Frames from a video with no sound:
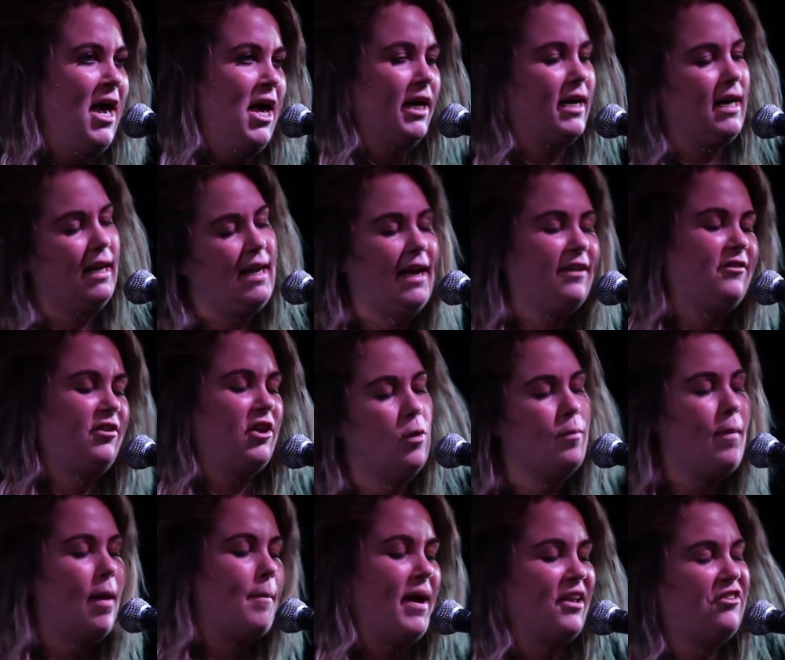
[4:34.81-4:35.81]
Collecting all
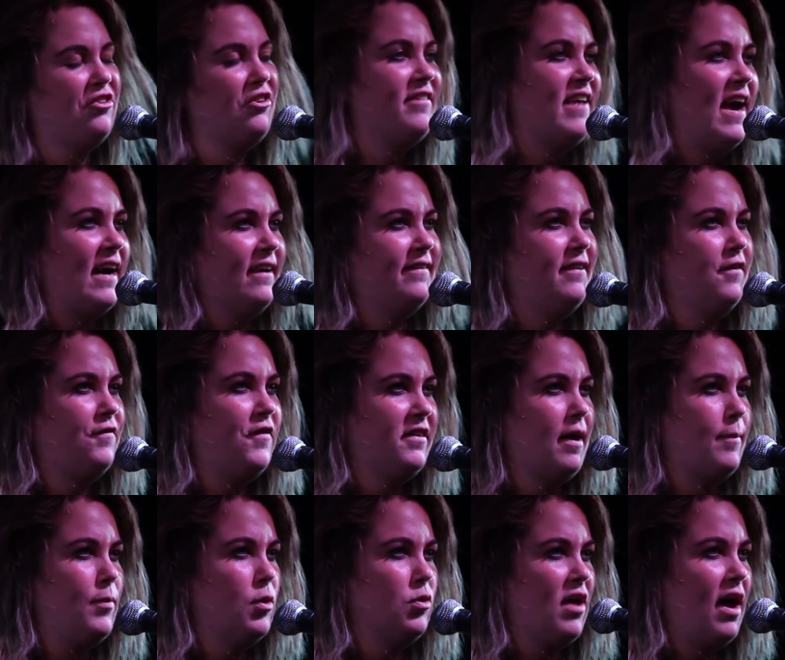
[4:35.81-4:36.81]
my match attacks, if I
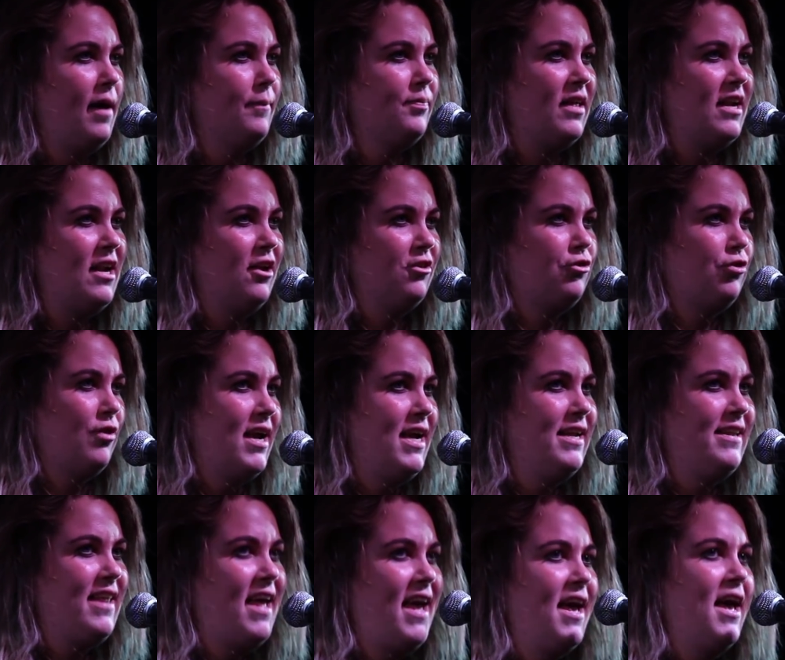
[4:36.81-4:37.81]
doubled up, then I'd
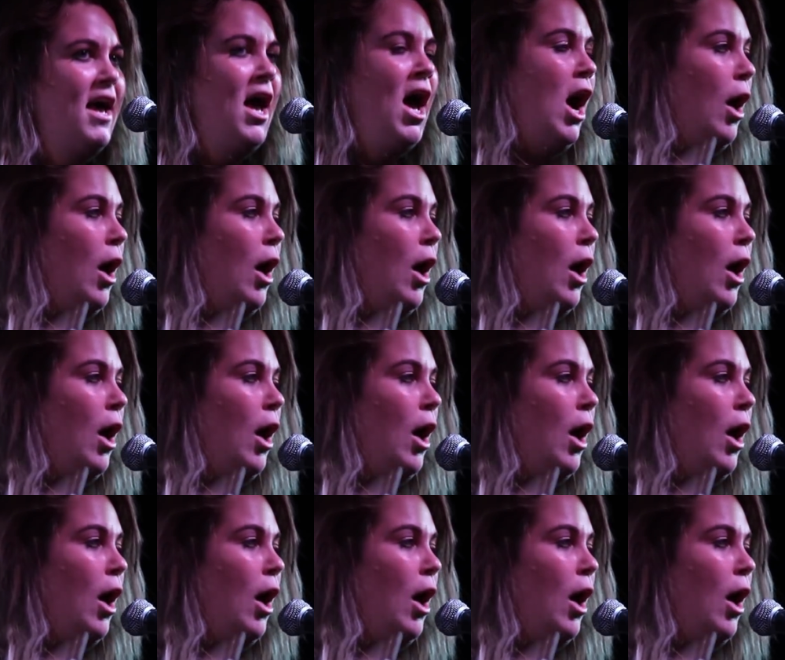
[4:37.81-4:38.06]
trade it.